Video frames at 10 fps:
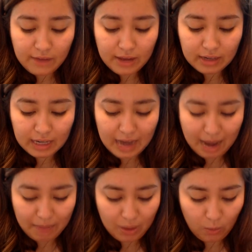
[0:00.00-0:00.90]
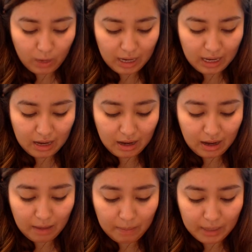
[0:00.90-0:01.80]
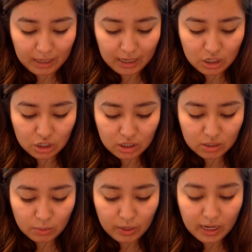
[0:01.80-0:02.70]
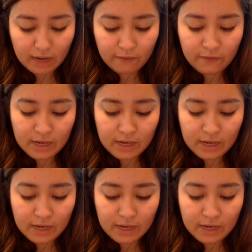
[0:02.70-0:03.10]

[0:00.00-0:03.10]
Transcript: and there he found a gap that went in up by the hinges,